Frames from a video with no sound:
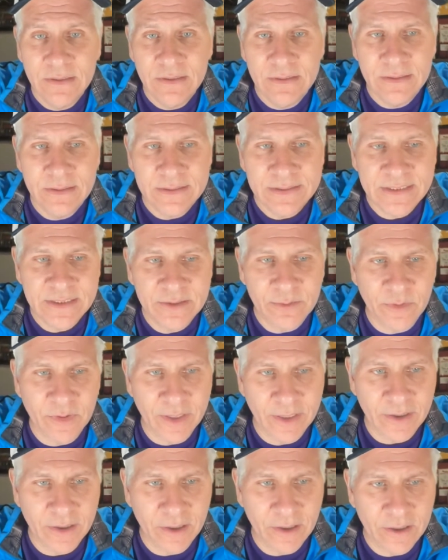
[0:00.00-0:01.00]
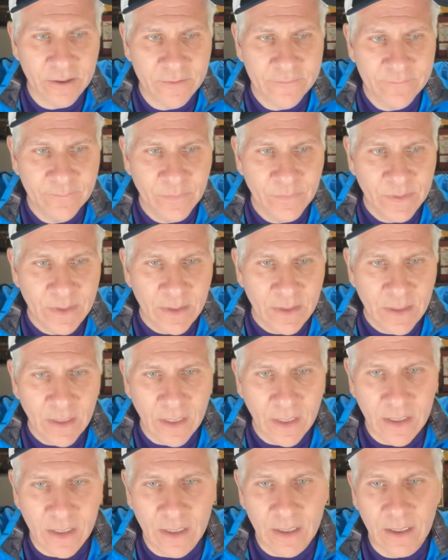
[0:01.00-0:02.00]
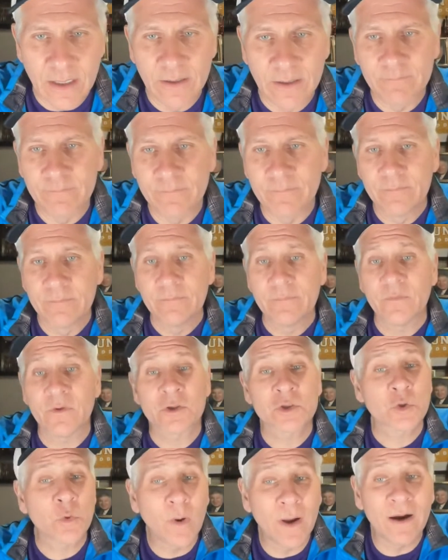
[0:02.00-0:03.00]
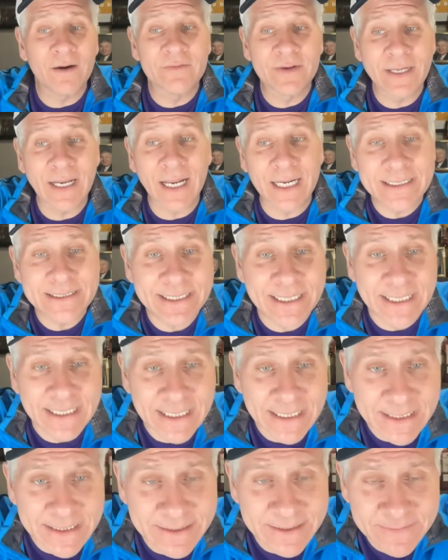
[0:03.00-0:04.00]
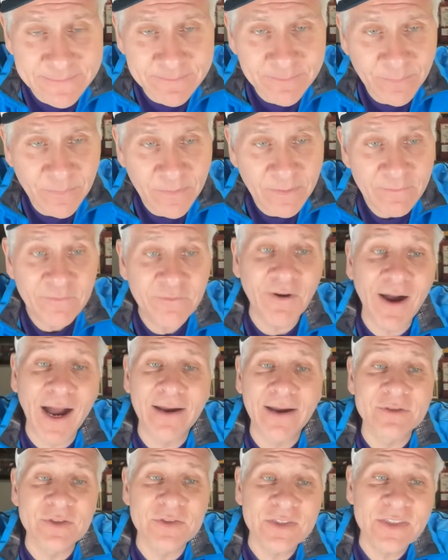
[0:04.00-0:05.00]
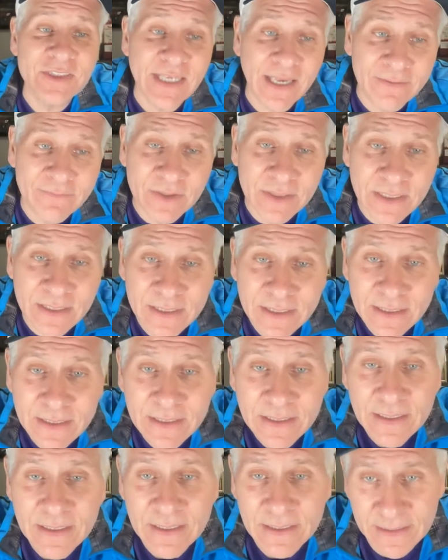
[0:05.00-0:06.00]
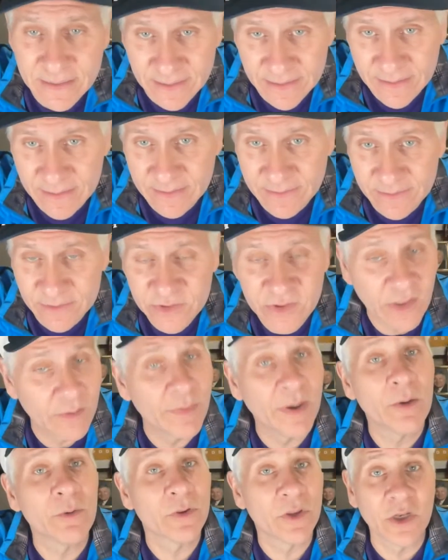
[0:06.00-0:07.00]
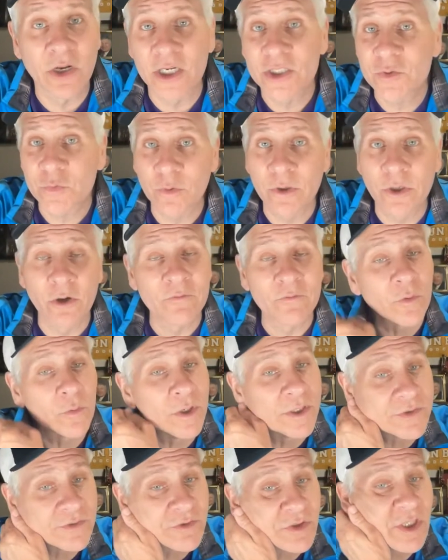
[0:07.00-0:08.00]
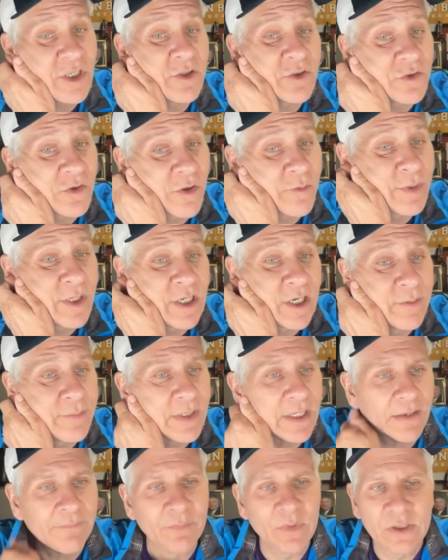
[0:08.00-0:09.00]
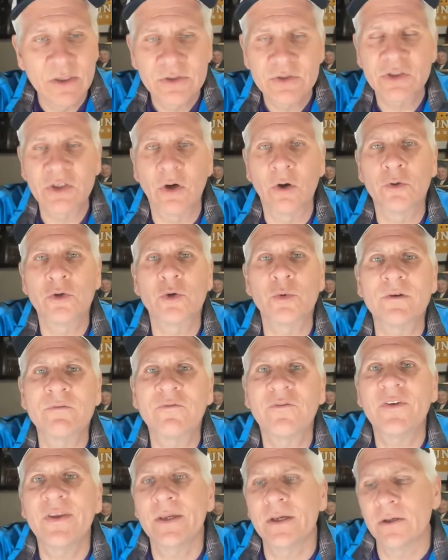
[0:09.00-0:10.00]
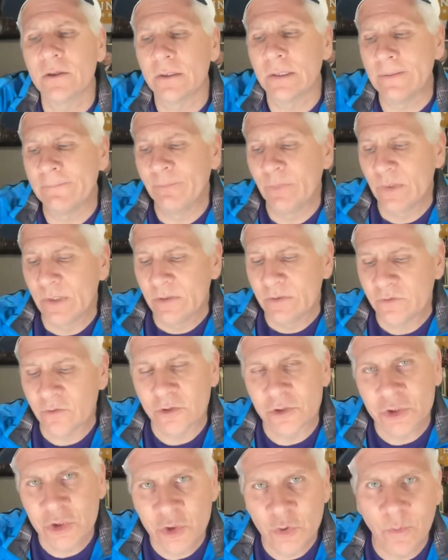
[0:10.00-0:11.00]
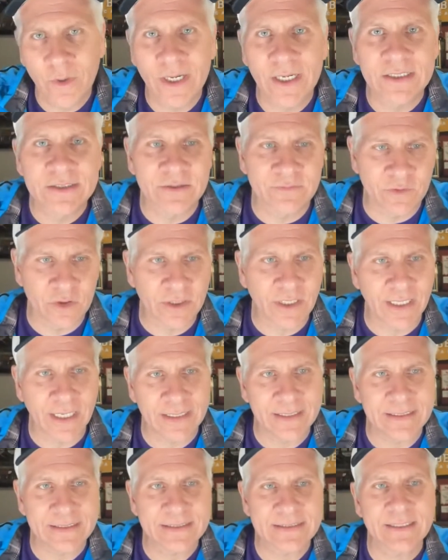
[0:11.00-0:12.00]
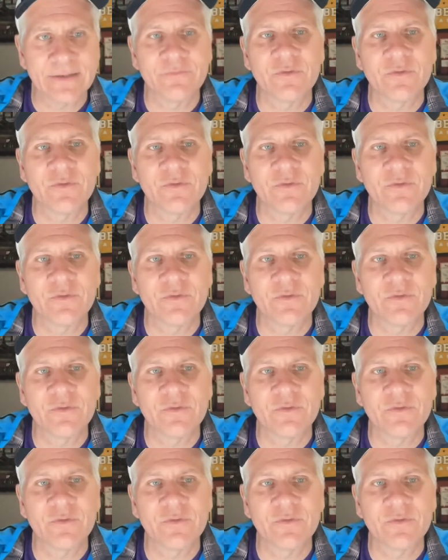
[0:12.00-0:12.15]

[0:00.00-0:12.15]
Let's see where they are. They're 12-19, 5-7 in the Sun Belt with a nice win over West Virginia. So they'll be coming in. So do we feel, so there's 2 ways of looking at this.